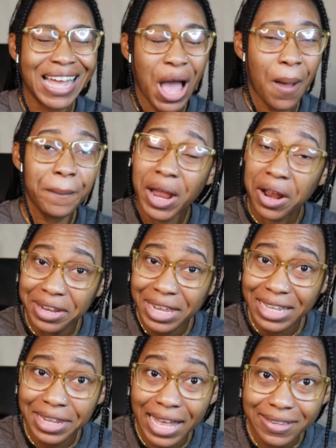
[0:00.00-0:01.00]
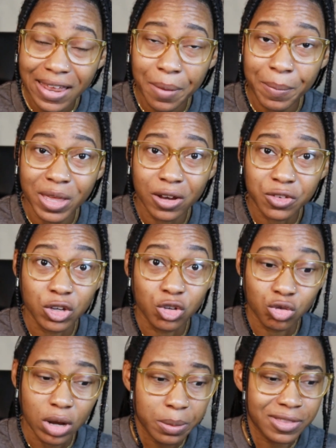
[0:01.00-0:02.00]
Apparently last night Beyonce
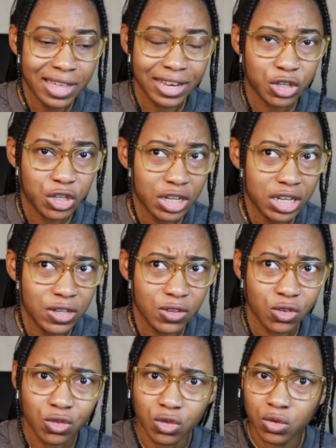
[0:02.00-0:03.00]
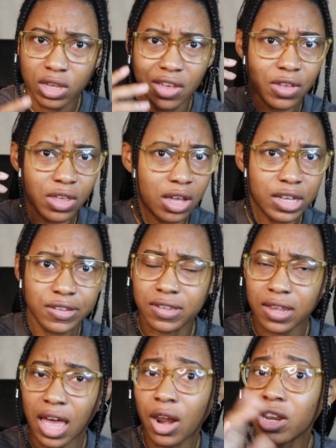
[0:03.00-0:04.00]
dropped that she's giving us,
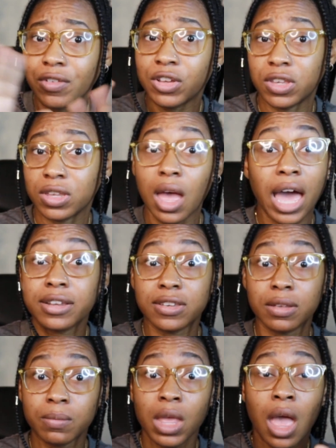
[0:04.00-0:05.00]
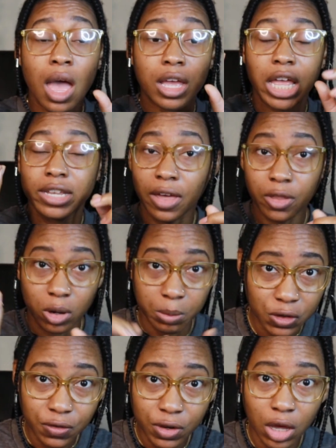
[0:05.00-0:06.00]
I didn't see. It's either a
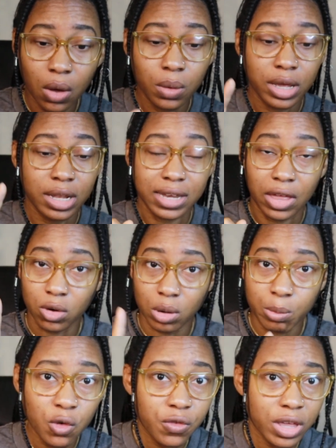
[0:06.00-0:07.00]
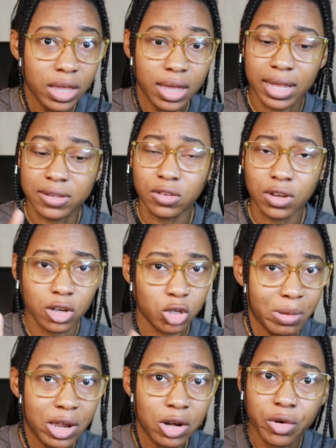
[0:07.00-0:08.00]
music video, it's either a movie, it's a
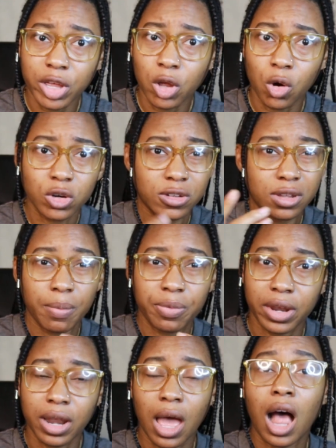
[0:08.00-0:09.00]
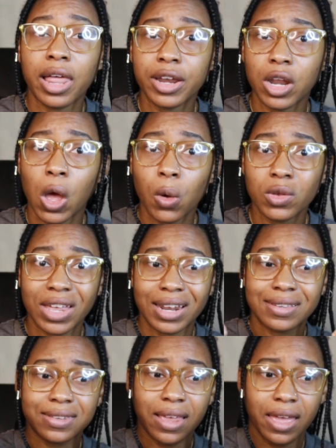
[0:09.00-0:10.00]
documentary or something. All I know is that
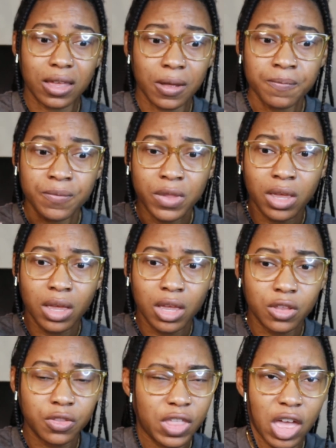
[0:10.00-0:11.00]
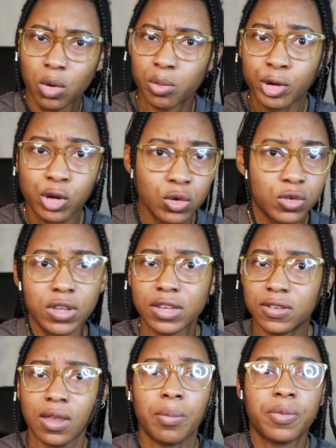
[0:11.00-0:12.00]
it's like they were producing
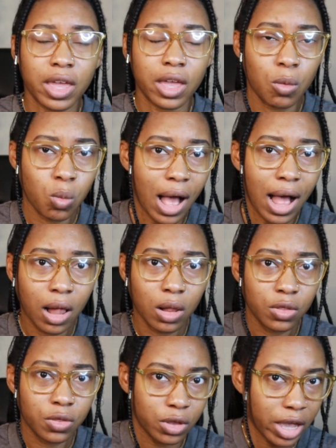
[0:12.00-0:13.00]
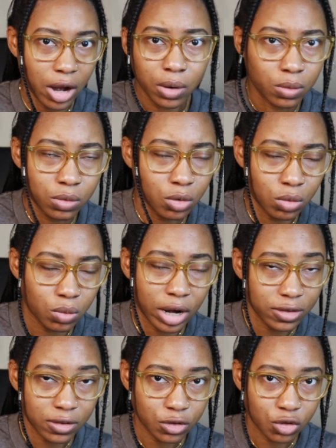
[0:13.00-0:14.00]
something while the
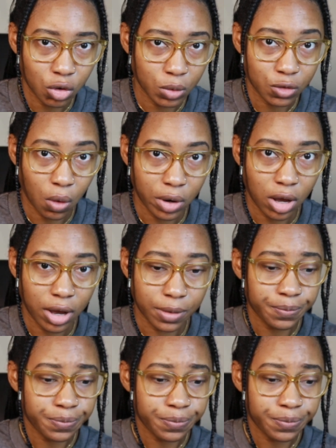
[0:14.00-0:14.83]
Renaissance tour was going on.